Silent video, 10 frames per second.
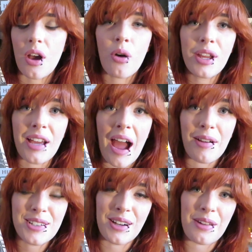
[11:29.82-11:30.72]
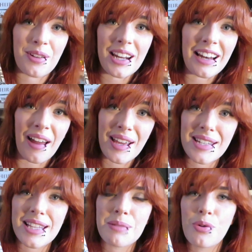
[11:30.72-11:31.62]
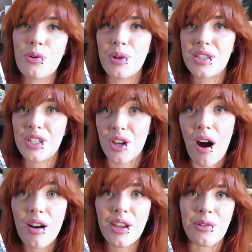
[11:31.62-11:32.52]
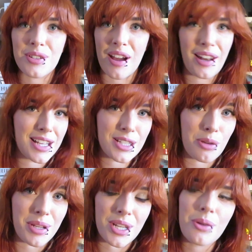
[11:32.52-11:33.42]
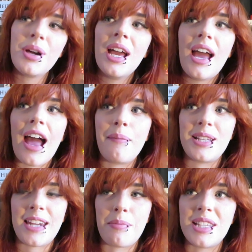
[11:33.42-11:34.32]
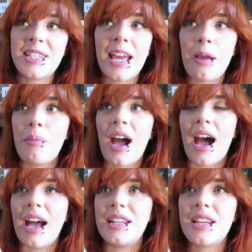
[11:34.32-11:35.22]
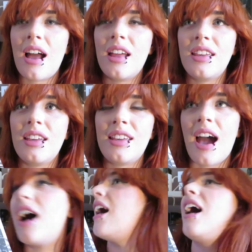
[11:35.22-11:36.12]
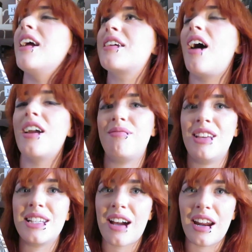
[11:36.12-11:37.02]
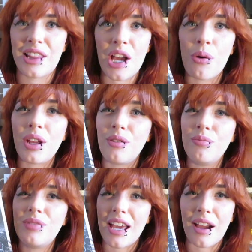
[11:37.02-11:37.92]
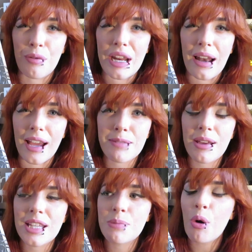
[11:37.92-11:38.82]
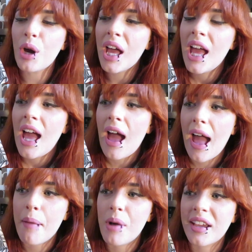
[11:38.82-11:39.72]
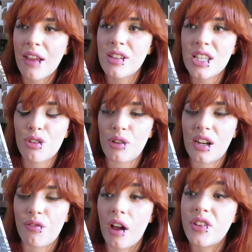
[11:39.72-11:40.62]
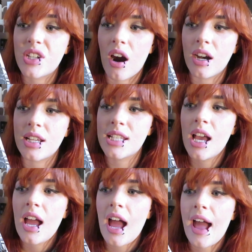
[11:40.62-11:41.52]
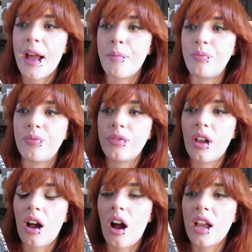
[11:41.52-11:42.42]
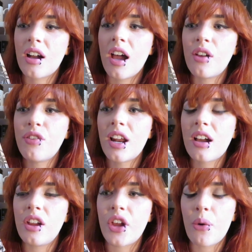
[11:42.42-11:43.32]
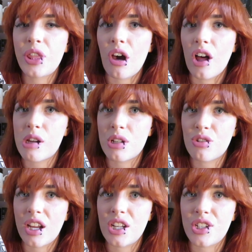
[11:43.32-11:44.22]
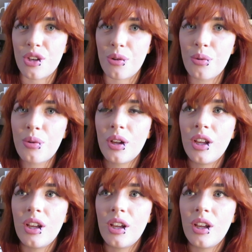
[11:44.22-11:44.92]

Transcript: only character I really liked in this book was the dog, who's kind of like Scooby-Doo. His name is Tim, and yeah, I he's kind of the only thing I really liked about this book. I gave this a 3 out of 5 stars. I kind of feel like I know what the author was trying to do.